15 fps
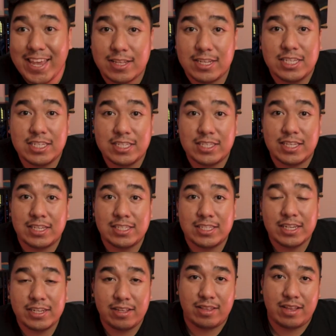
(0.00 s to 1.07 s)
This is the
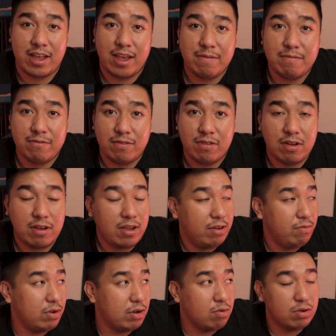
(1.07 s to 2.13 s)
sixth time I
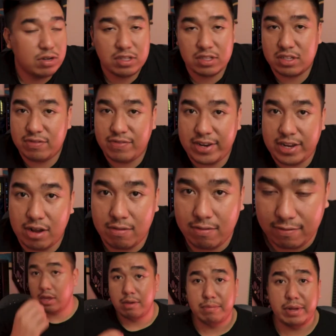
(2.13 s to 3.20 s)
recorded this video,
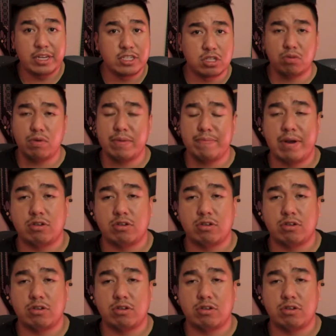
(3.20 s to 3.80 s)
but it's a great power